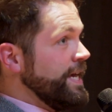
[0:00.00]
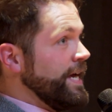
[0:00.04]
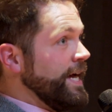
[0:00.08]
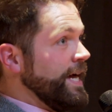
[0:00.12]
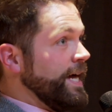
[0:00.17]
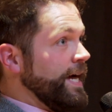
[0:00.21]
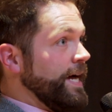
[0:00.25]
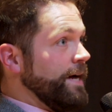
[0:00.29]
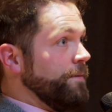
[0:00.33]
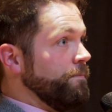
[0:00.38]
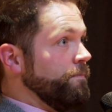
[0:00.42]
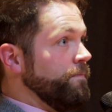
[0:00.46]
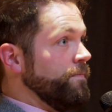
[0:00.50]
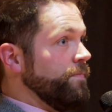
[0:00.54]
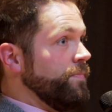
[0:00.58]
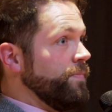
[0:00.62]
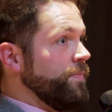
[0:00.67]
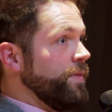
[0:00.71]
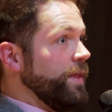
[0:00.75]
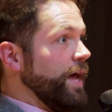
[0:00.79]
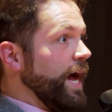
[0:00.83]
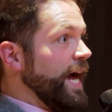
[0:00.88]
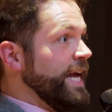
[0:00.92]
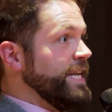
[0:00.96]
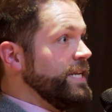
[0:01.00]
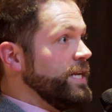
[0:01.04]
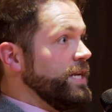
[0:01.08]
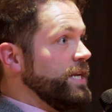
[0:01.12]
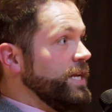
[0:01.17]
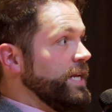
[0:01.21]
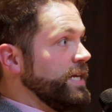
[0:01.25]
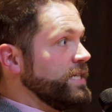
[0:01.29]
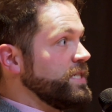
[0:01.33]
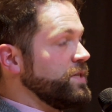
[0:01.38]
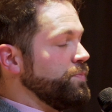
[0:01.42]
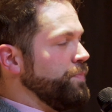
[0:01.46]
um, I
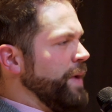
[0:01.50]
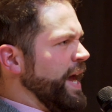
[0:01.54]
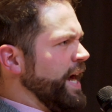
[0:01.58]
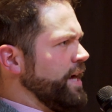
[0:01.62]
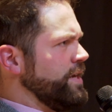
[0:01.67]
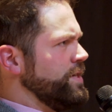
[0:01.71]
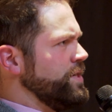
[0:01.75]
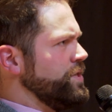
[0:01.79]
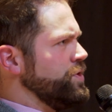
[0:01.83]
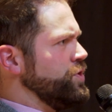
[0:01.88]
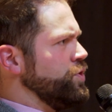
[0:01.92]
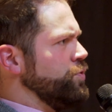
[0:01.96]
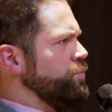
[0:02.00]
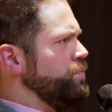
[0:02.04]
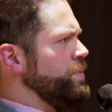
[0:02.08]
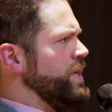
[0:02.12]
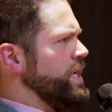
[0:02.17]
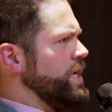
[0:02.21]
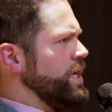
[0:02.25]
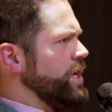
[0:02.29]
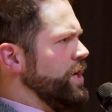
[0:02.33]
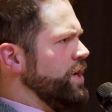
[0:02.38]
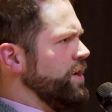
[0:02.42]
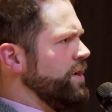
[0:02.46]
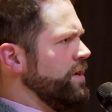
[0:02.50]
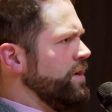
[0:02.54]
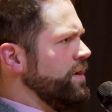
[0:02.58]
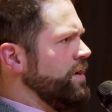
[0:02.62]
didn't expect to be